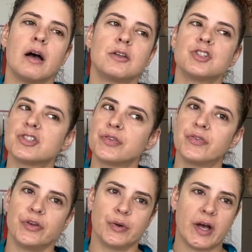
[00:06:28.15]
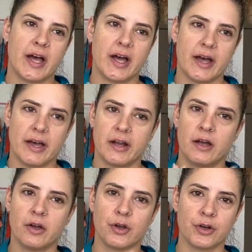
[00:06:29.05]
Just a few. I had
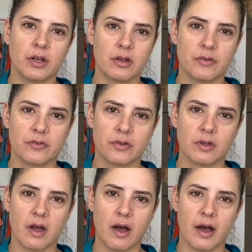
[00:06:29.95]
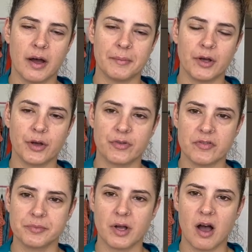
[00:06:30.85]
a good um, a good friend
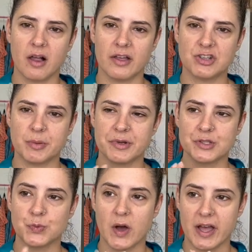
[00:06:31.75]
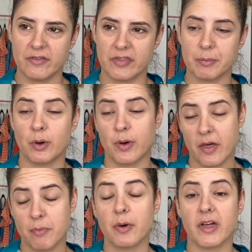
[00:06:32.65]
from college, him and his wife, they both
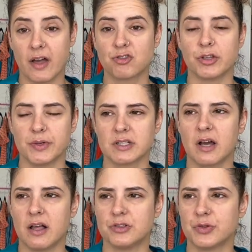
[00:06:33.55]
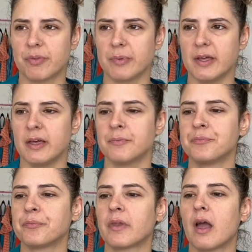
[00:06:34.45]
both actually went to college with me.
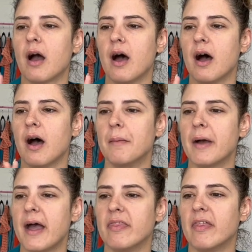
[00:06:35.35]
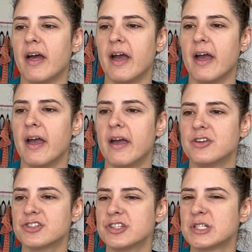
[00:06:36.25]
Um, and then
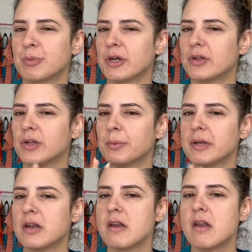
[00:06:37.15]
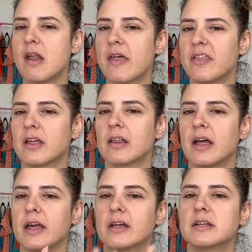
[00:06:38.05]
just a sprinkle, but nothing
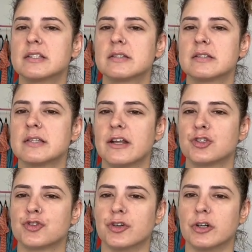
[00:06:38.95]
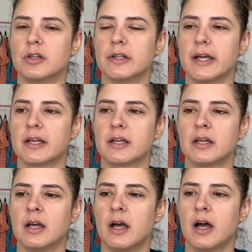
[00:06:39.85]
like central, like
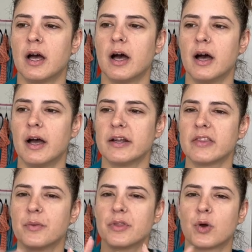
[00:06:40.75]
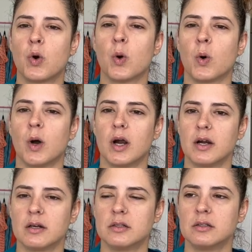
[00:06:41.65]
uh, nothing with a core